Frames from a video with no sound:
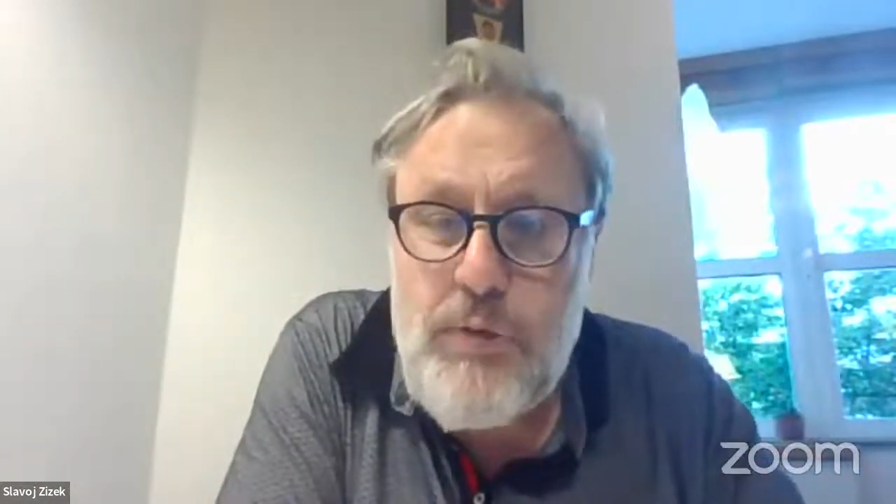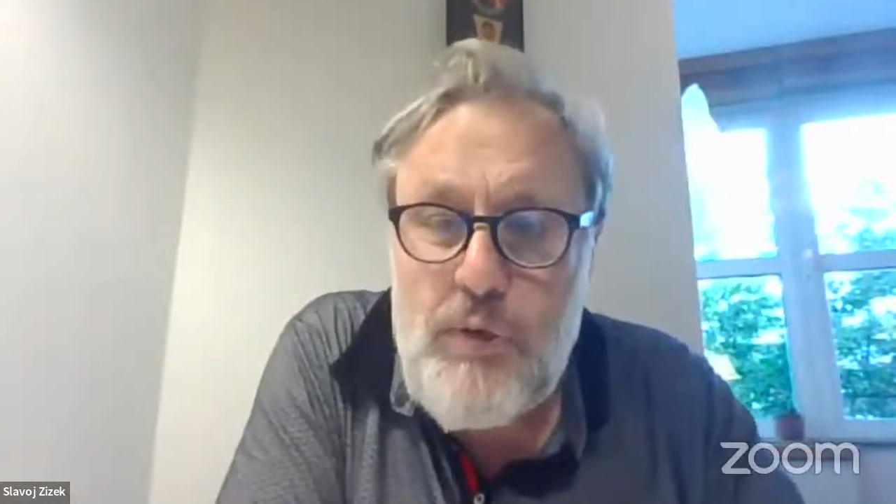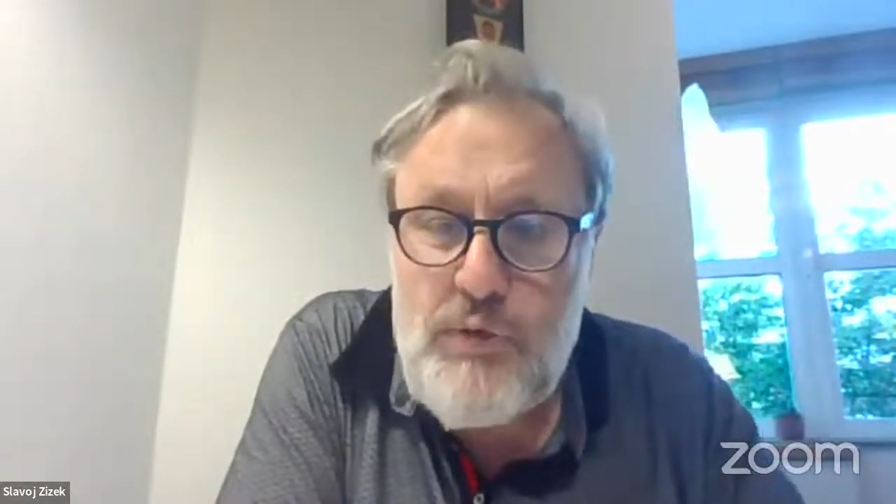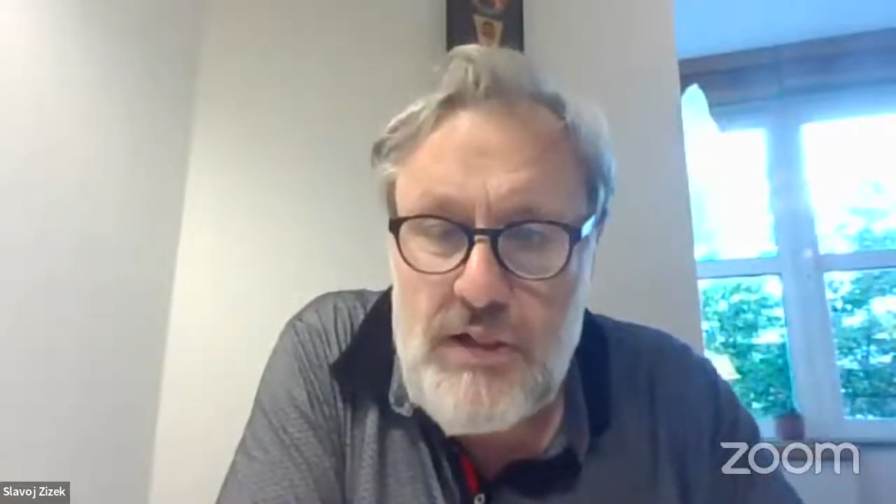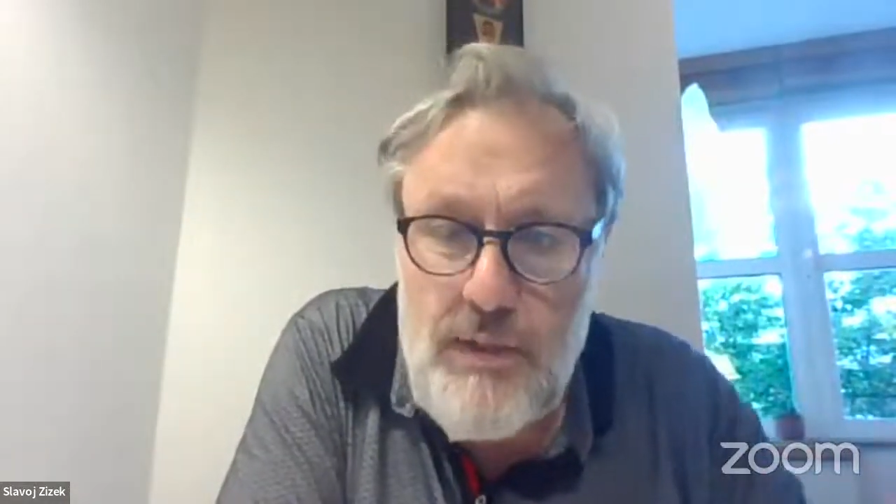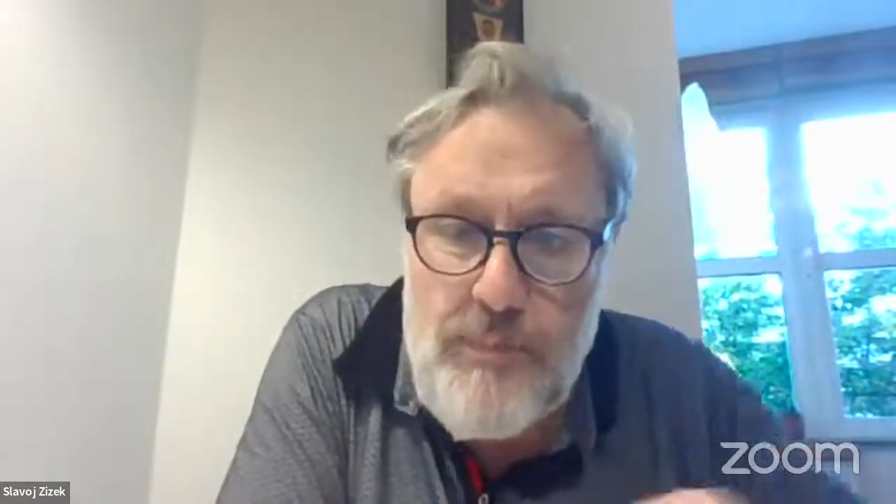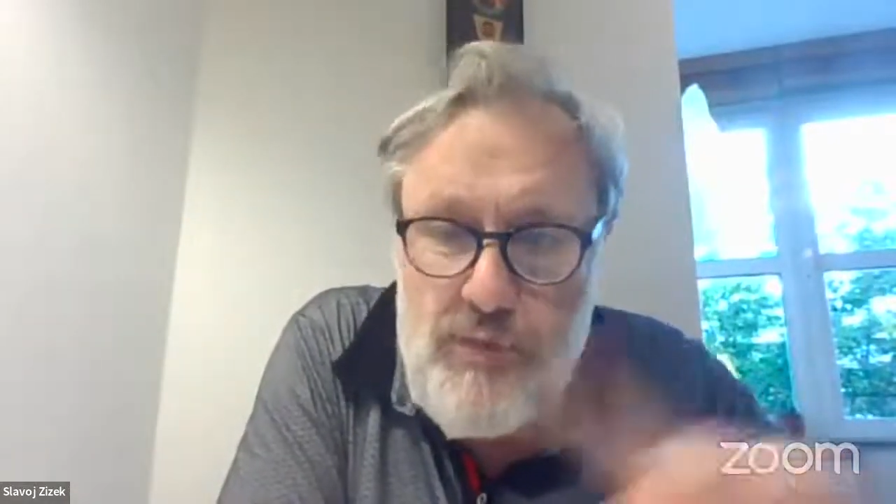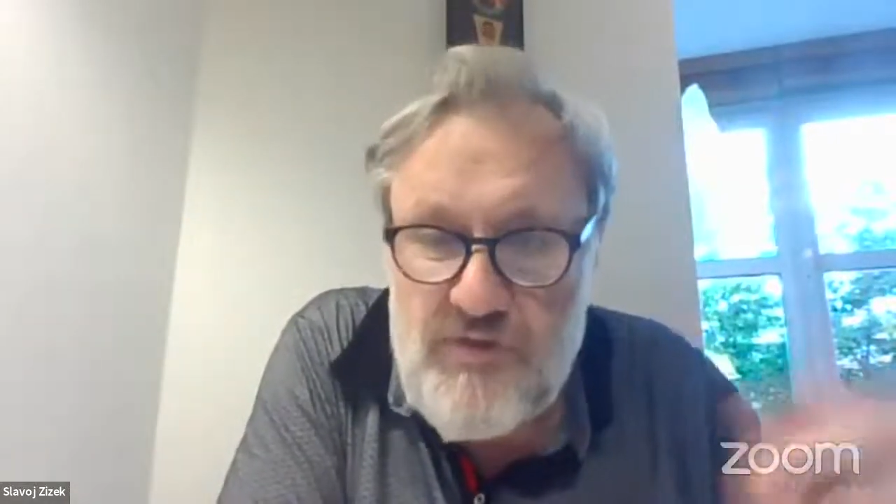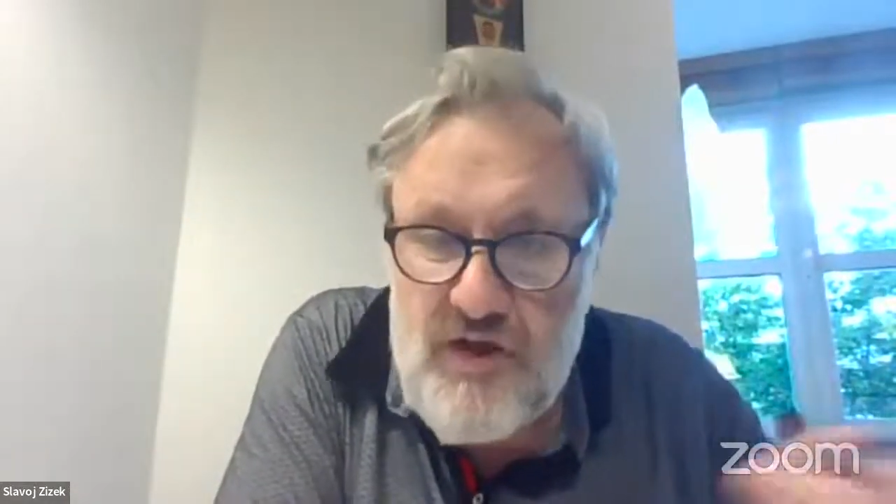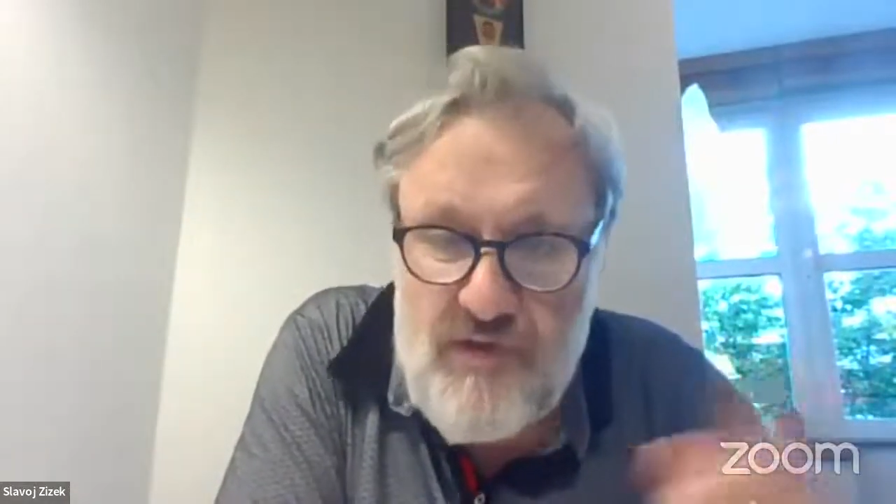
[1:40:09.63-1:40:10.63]
brutal
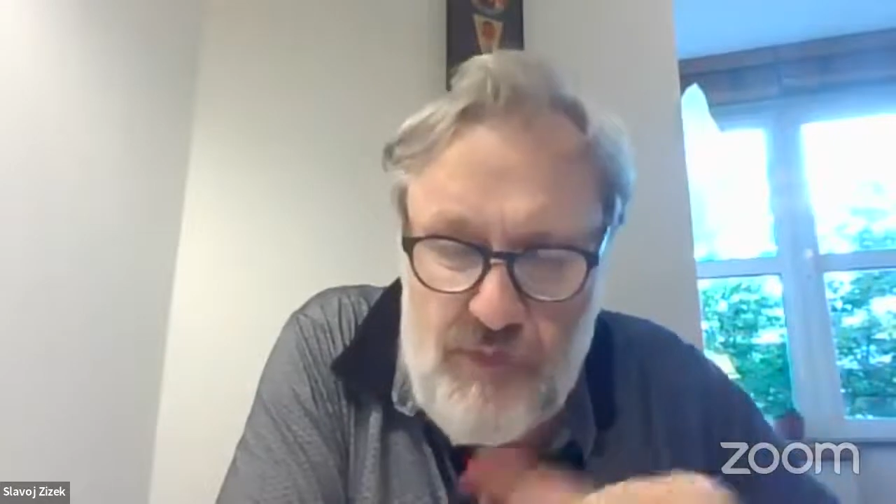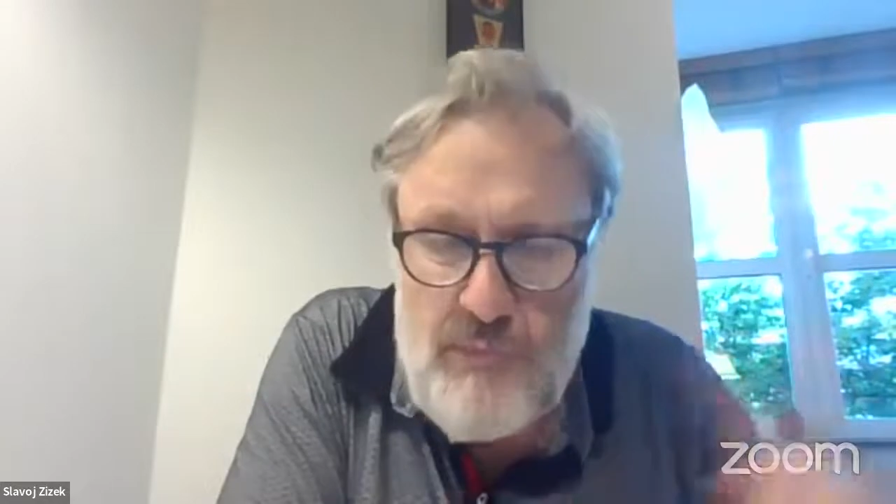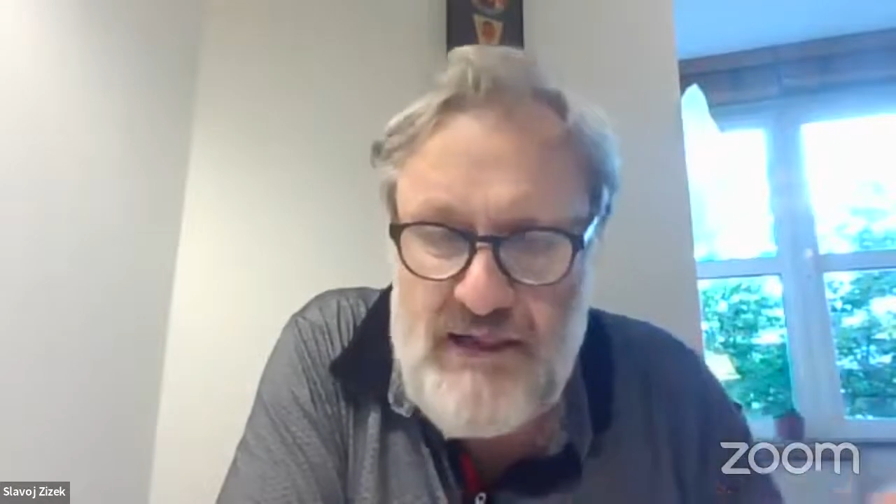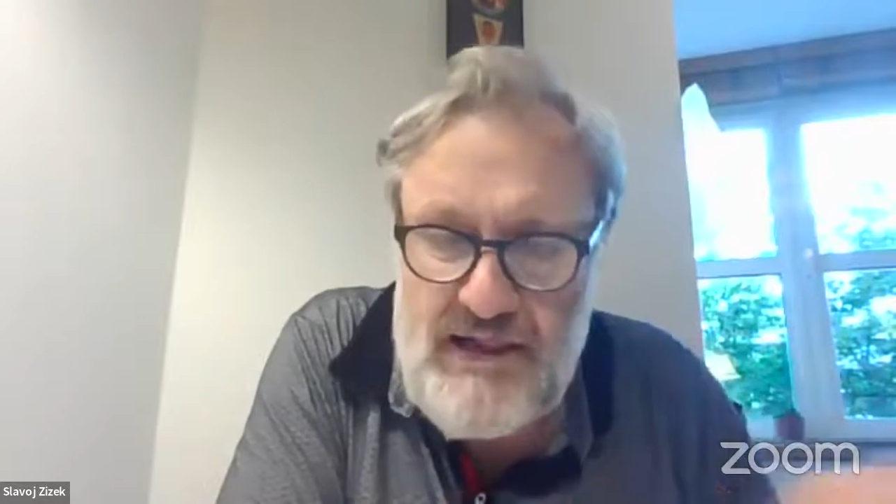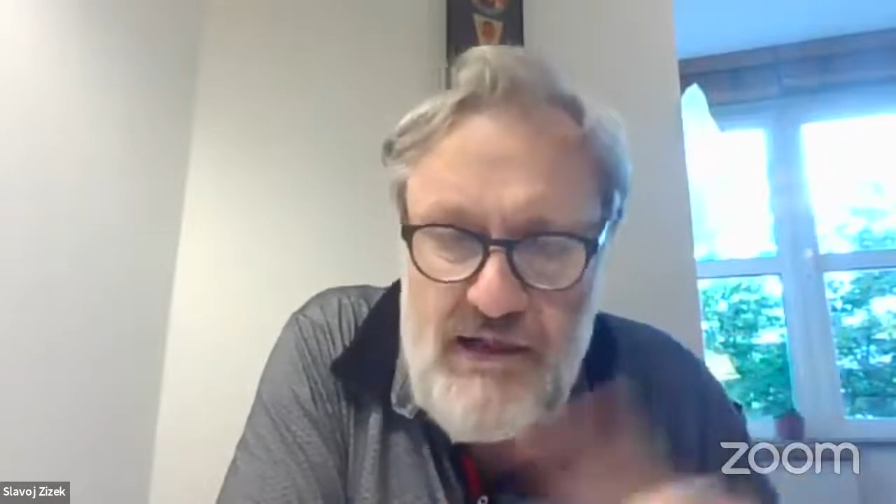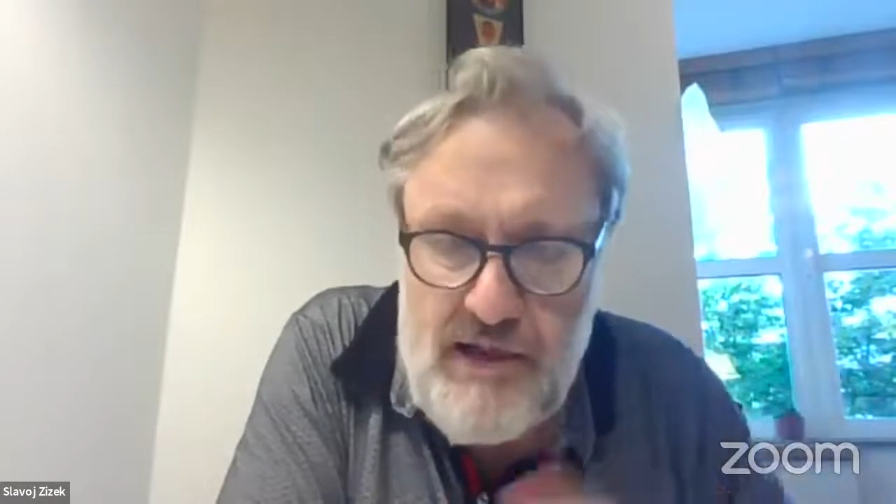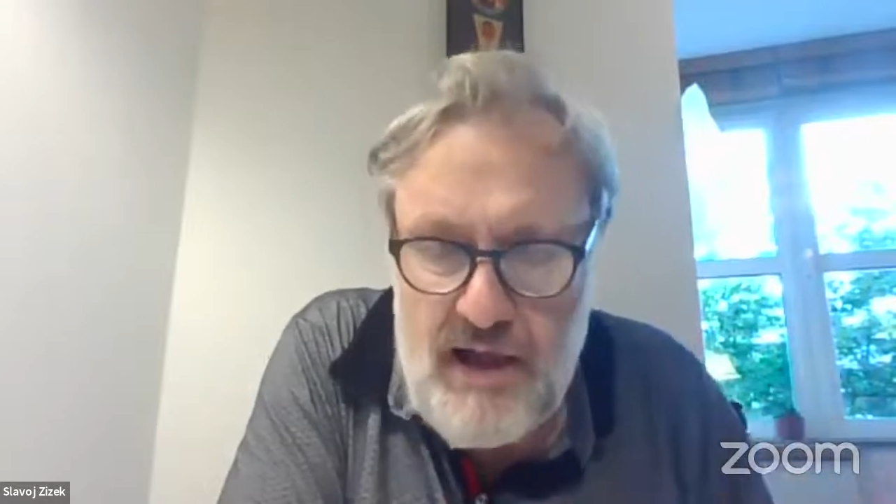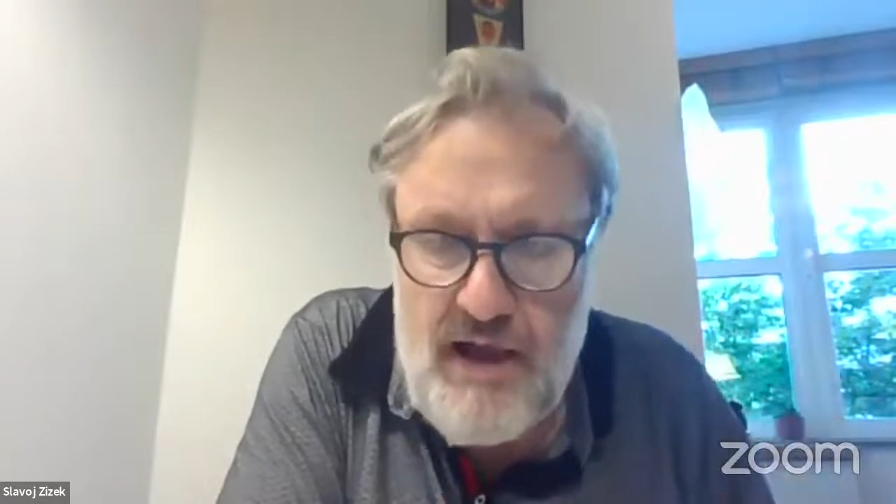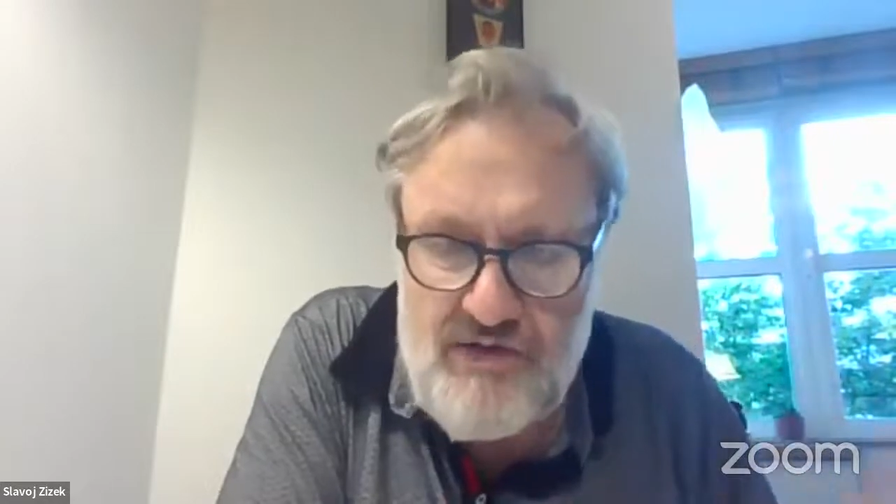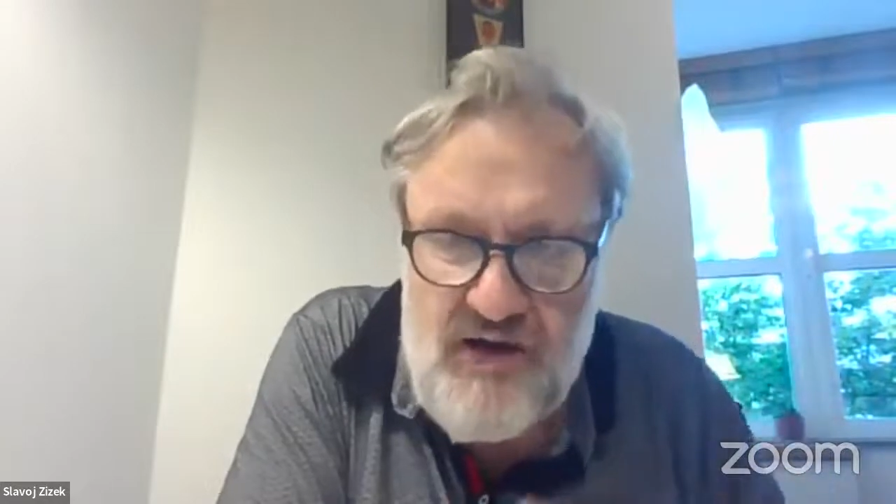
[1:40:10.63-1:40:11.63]
butcher from Syria,